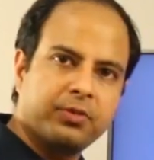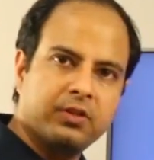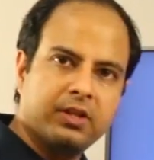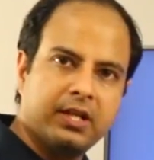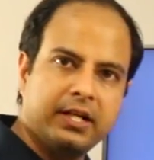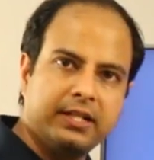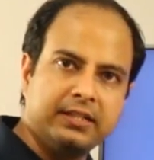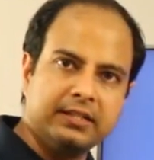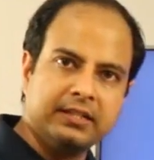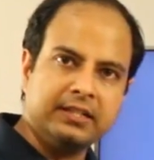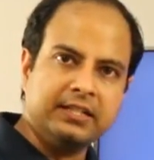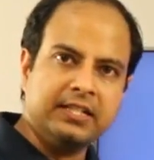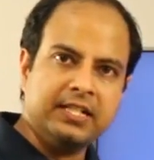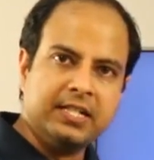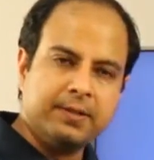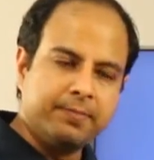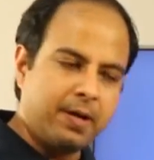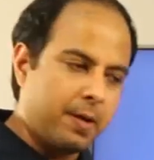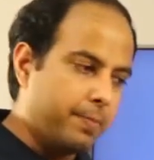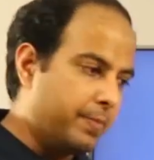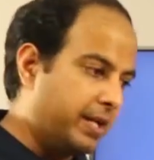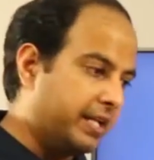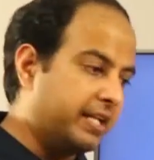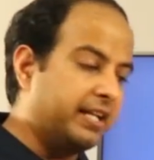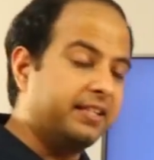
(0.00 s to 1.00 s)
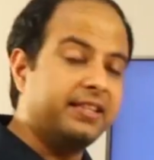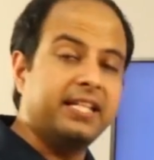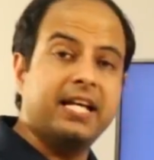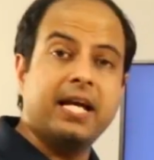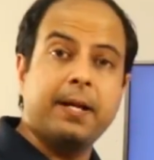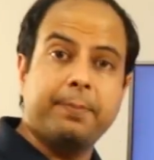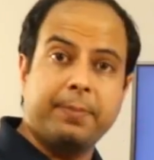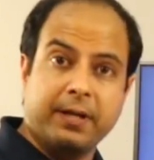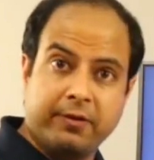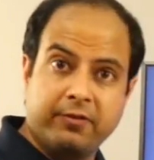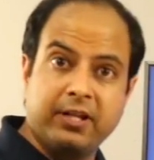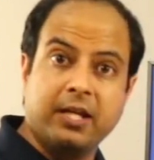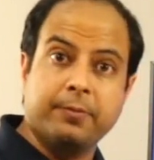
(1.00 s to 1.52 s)
Right? By making the
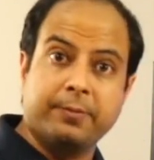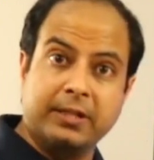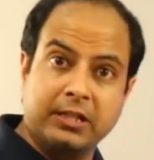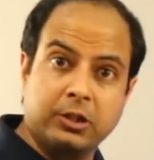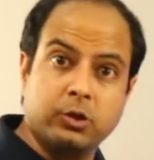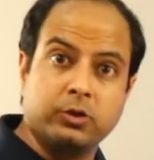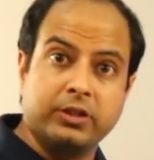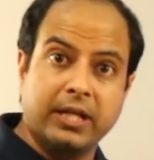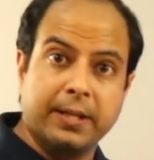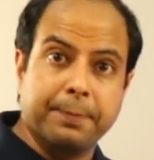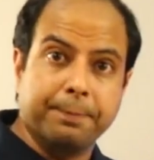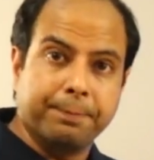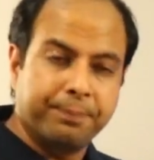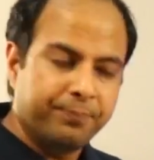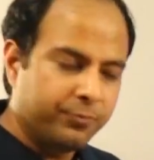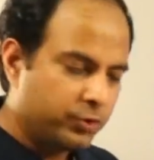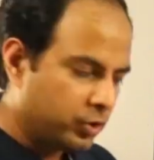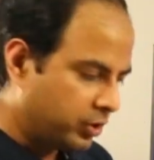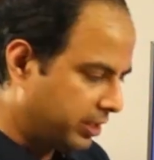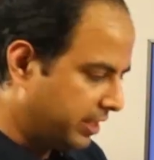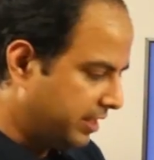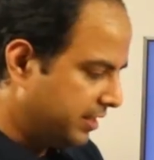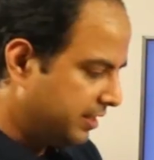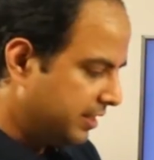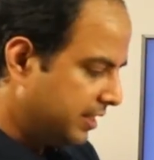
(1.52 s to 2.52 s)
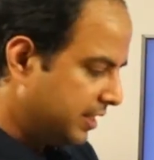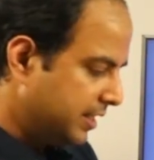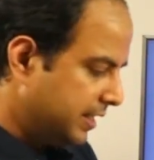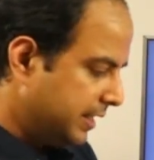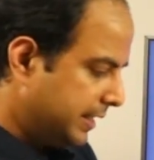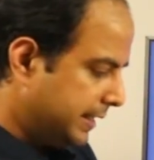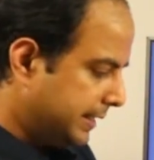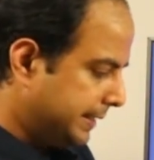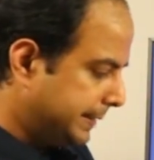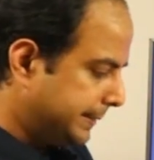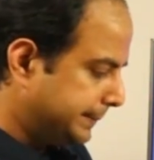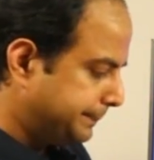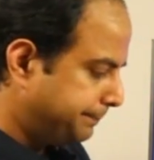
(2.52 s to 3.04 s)
app available to them. Okay.
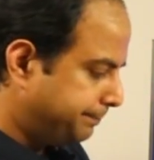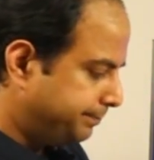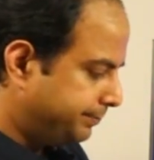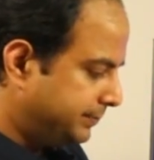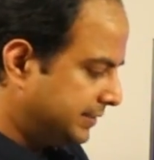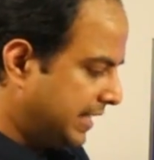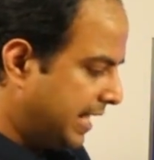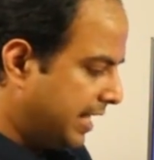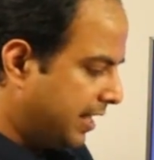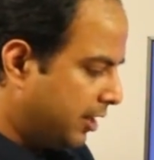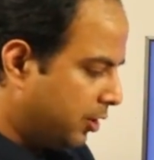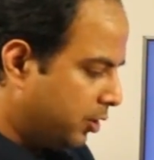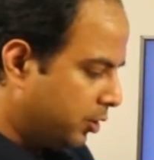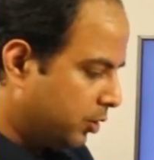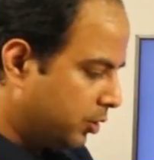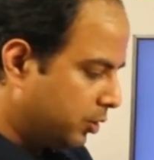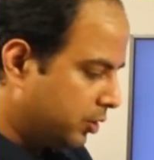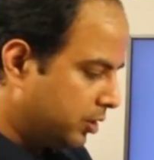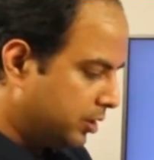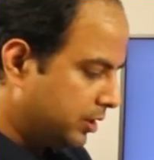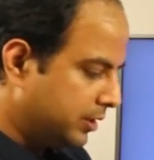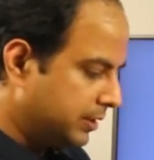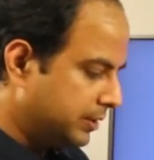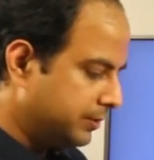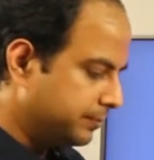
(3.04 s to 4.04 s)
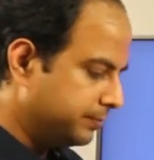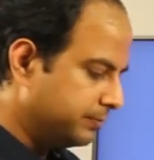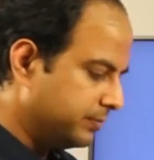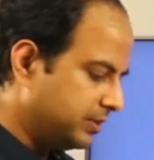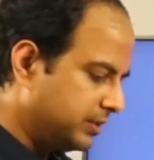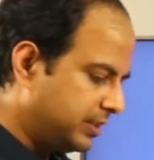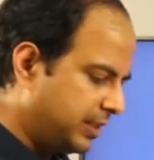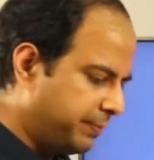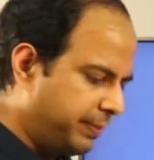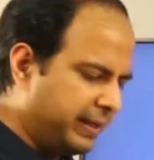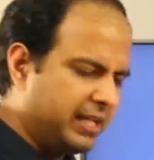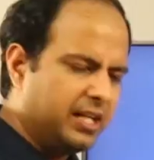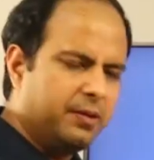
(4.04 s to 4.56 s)
Now,
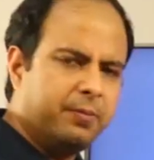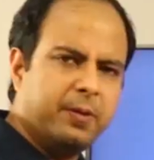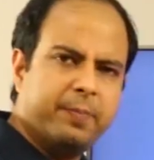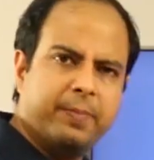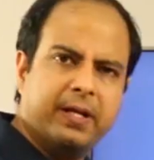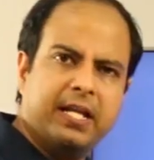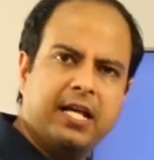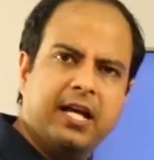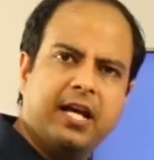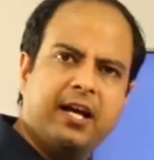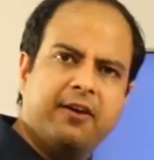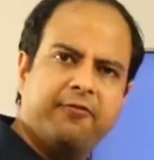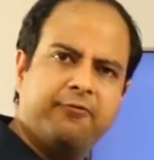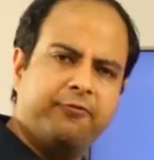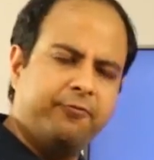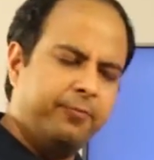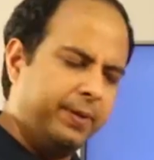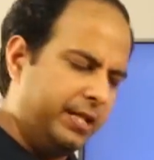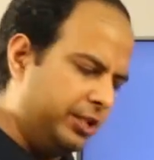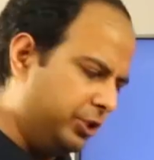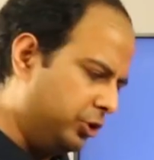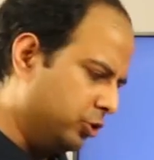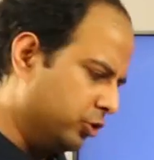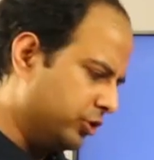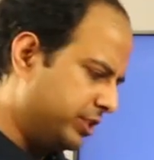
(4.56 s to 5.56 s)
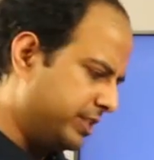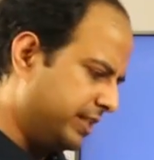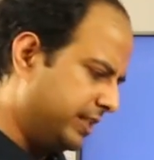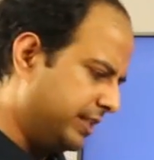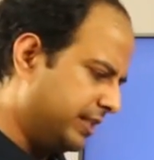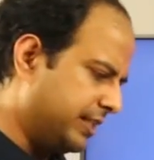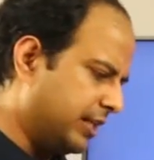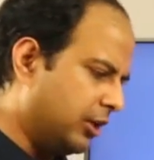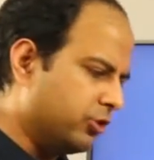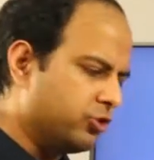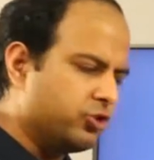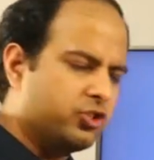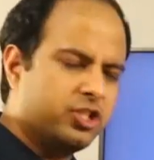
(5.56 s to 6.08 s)
typically people have been using
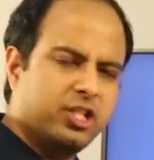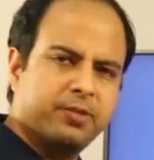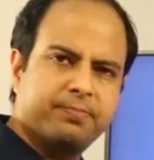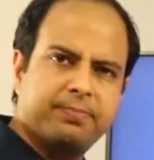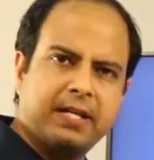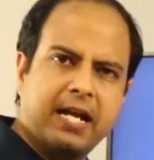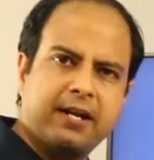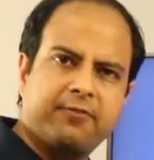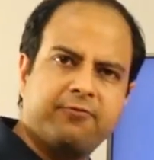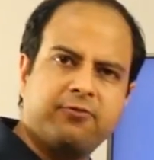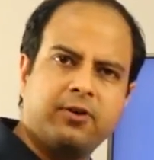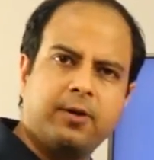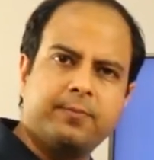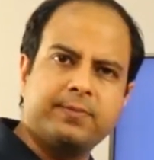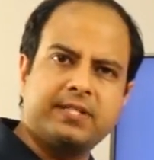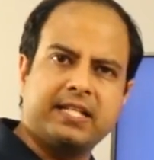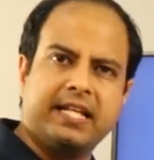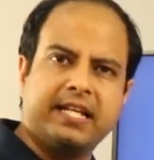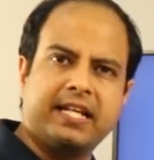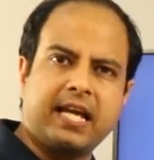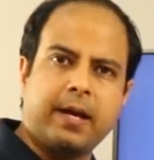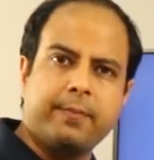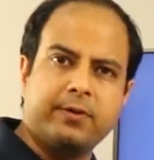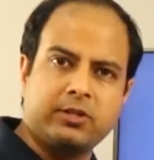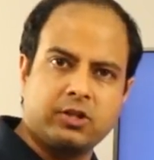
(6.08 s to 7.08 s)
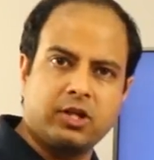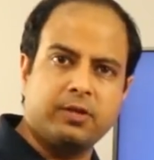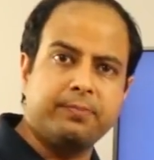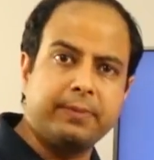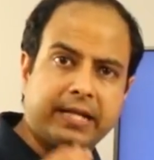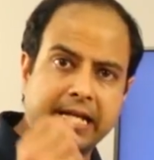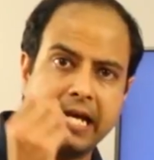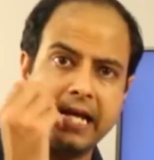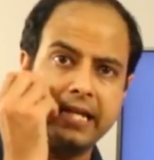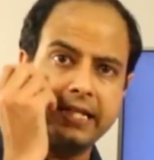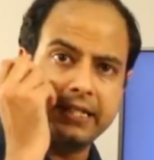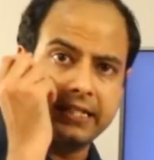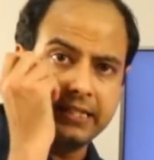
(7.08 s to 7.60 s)
crowdsourcing platforms like Amazon,
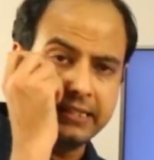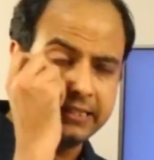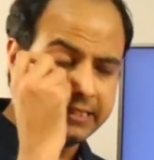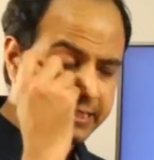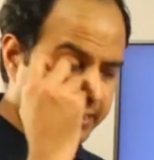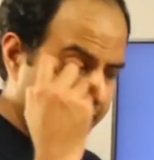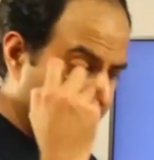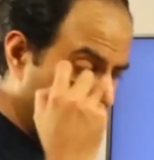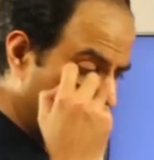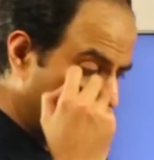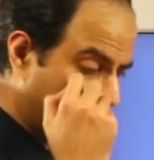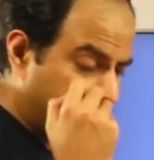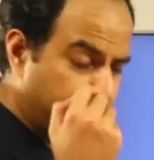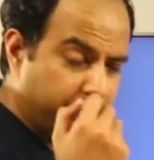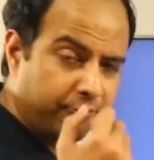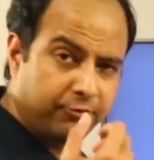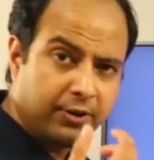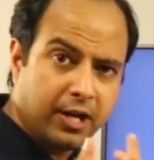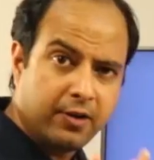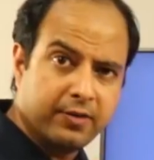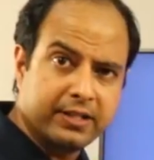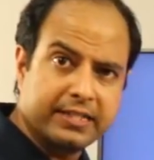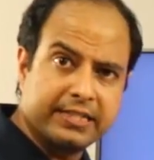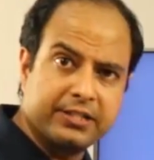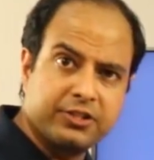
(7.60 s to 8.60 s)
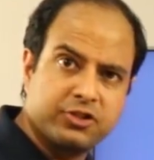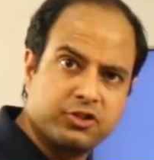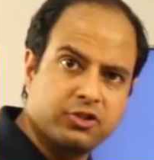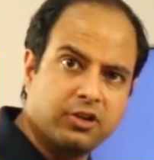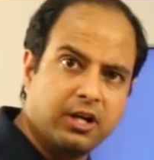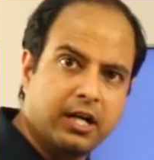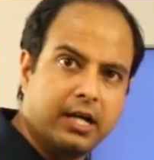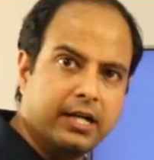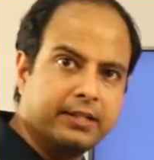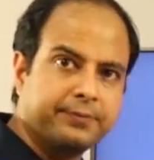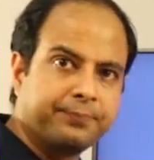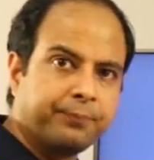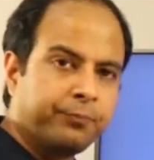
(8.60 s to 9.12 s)
Mechanical Turk, Crowdflower, and so
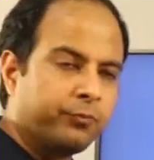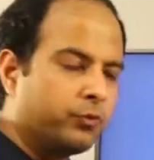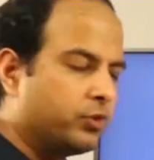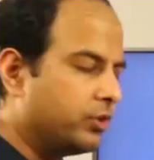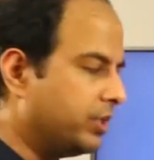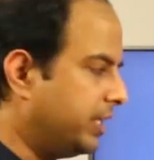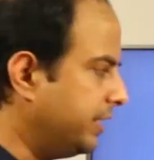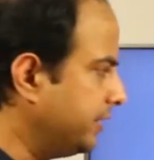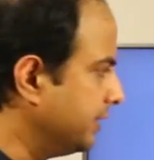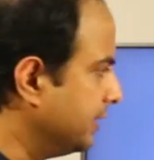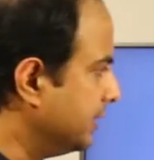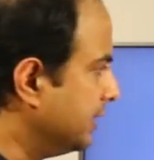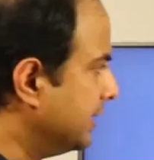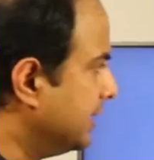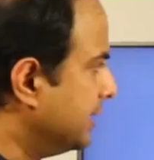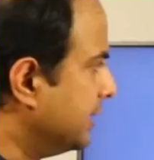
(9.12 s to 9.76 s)
on. Right.